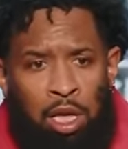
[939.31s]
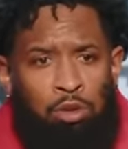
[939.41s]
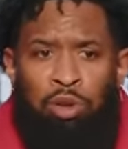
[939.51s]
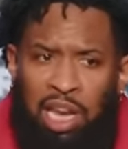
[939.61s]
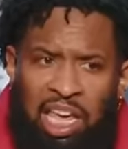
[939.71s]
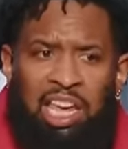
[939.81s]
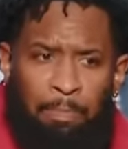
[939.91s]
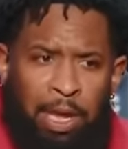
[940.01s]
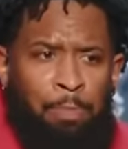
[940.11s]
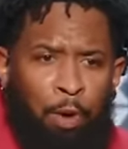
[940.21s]
You need
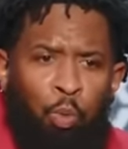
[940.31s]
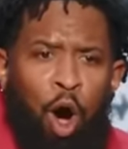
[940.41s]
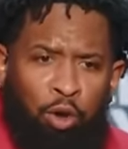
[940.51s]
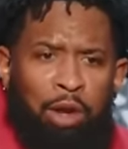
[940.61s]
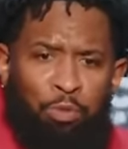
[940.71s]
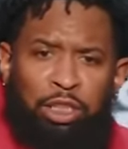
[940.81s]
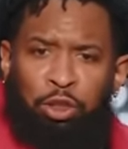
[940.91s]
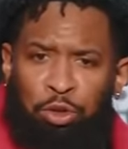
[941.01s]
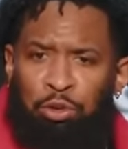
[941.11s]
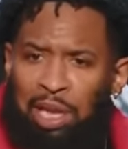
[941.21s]
people walking with
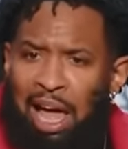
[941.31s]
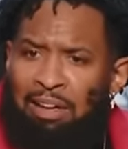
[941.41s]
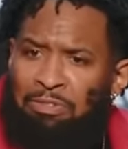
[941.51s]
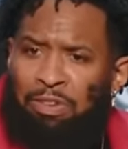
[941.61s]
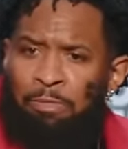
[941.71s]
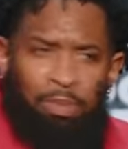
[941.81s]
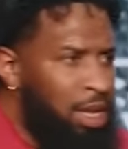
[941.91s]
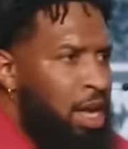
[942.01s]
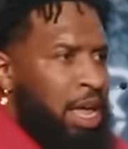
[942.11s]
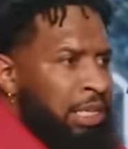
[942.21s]
you through life.
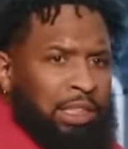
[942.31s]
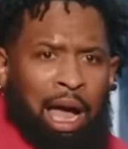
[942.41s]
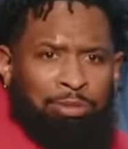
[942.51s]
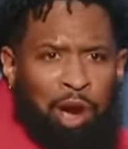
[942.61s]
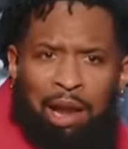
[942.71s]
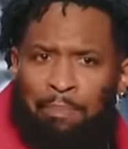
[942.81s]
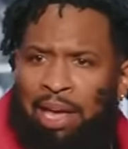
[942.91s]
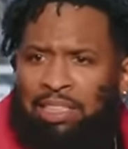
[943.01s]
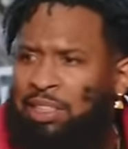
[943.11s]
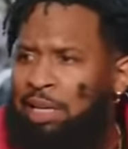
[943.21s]
Stop trying to make
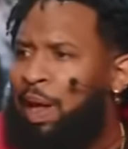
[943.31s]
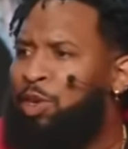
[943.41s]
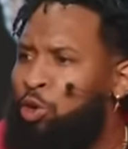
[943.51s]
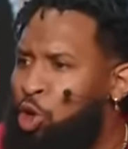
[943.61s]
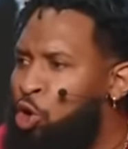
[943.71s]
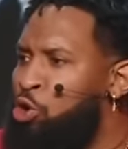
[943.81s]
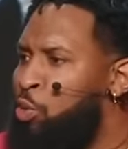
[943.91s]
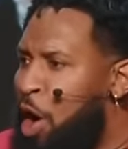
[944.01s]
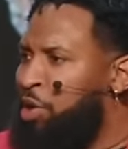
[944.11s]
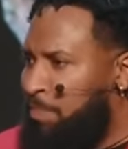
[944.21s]
it seem like you cool
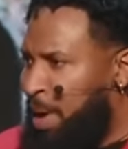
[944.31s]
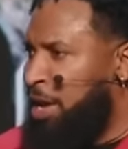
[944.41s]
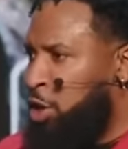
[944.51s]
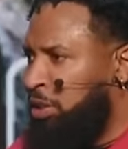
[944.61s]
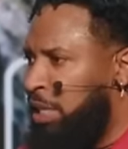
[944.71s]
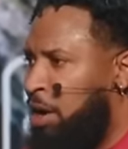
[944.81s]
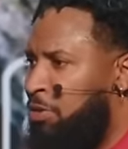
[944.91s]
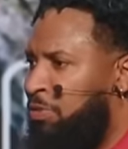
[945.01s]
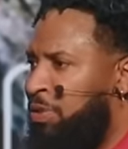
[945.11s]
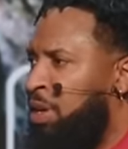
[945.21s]
walking by
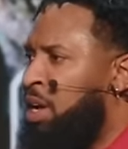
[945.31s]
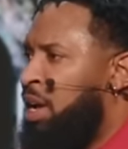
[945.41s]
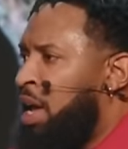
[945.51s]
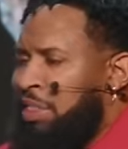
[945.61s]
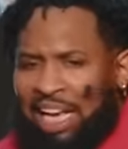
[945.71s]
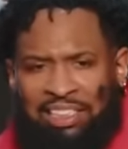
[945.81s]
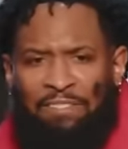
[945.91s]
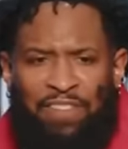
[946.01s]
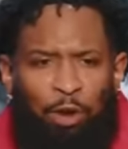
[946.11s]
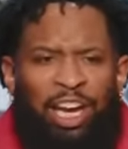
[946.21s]
yourself. That's a
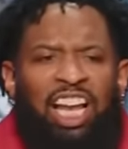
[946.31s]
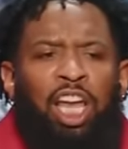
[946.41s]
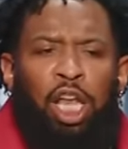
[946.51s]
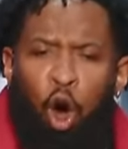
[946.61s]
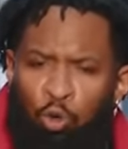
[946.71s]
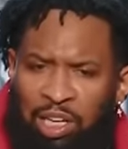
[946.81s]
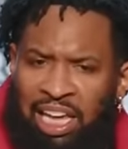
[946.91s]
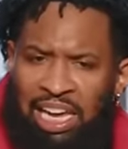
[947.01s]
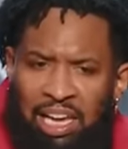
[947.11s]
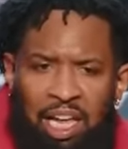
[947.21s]
very
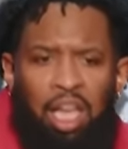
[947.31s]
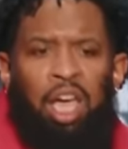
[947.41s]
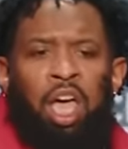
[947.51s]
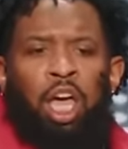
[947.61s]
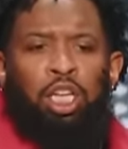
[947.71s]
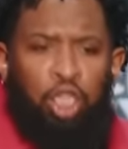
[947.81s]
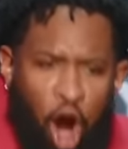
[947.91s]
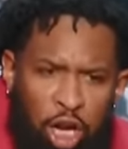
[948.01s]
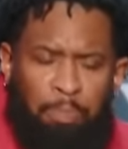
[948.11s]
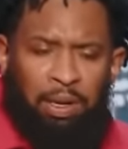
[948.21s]
lonely,
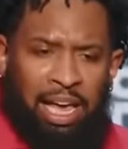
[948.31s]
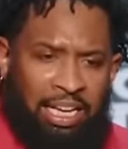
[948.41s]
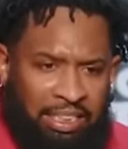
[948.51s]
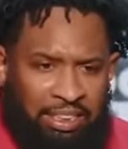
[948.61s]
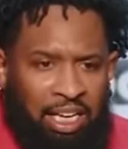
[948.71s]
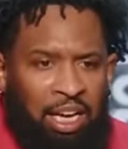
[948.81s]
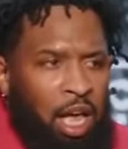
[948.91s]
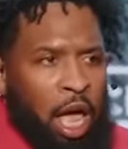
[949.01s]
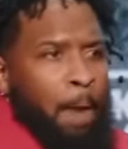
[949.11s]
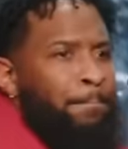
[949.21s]
dark place.
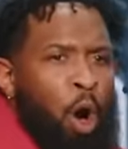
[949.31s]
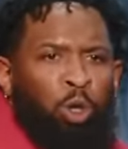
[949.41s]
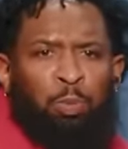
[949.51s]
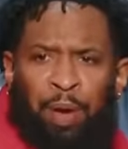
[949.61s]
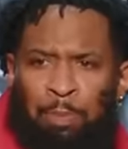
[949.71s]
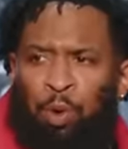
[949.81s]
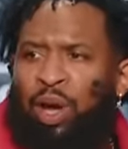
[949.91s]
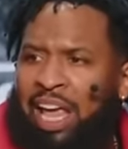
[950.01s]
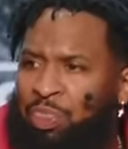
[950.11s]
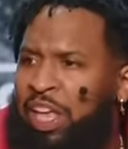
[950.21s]
Most people
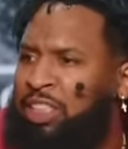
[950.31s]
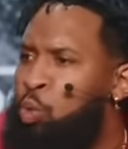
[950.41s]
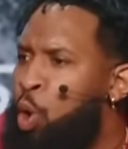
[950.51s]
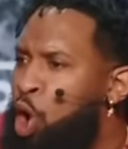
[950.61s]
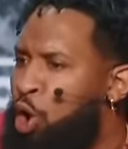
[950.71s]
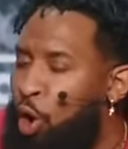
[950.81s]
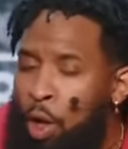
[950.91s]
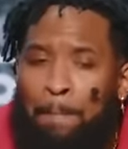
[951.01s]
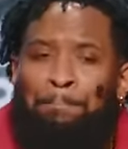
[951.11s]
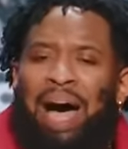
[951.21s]
in this world,
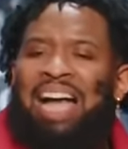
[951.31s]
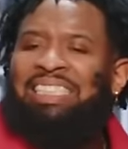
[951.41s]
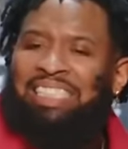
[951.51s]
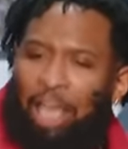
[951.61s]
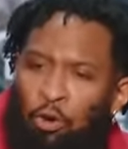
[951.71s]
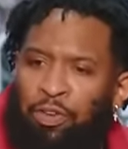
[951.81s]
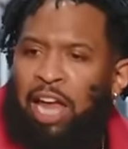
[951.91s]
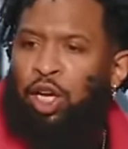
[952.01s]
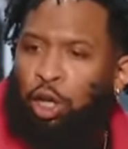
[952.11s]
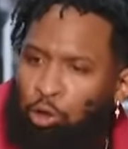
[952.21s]
myself
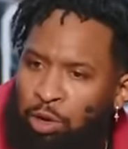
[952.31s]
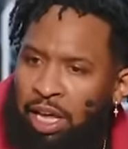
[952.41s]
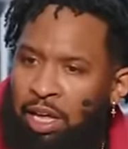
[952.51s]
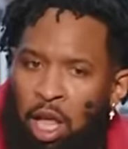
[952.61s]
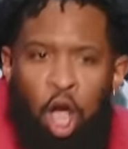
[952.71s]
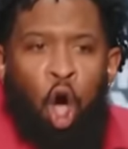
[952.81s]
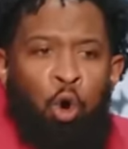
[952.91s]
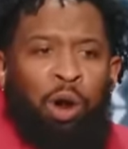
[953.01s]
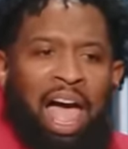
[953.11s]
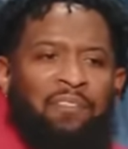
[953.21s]
included,
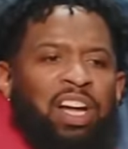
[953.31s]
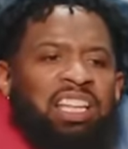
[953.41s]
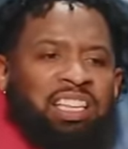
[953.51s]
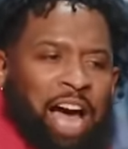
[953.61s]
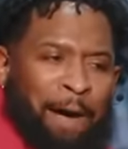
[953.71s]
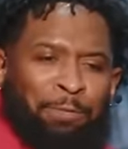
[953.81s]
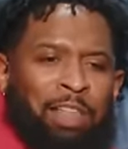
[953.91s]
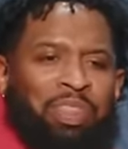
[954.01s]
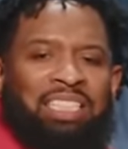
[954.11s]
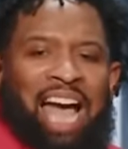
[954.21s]
who have
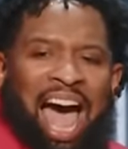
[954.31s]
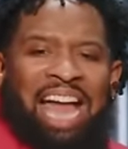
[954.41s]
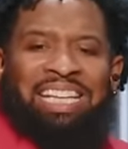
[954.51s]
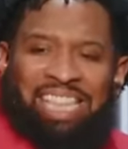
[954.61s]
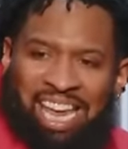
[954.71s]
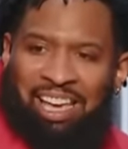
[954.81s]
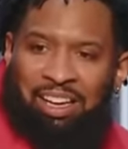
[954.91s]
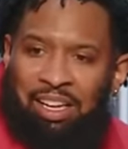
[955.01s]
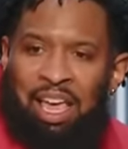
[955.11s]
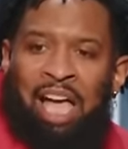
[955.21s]
adopted this idea
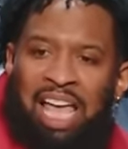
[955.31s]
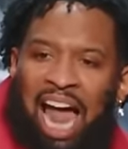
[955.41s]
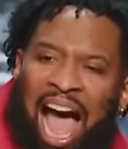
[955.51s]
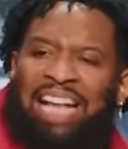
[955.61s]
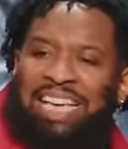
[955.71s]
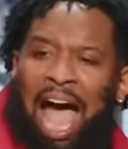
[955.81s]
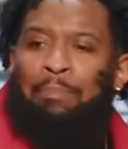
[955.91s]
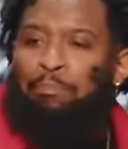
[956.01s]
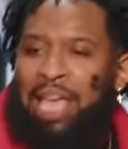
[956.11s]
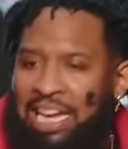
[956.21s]
that I got
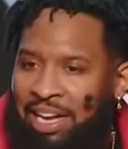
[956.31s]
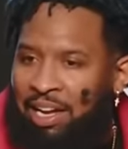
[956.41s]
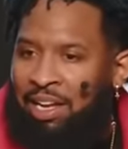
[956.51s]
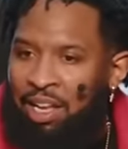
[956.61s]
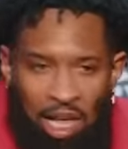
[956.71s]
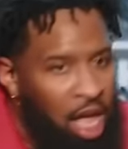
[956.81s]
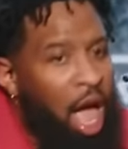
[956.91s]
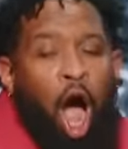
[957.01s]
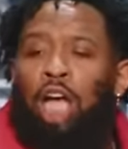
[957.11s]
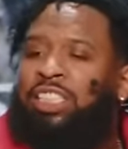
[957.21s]
me are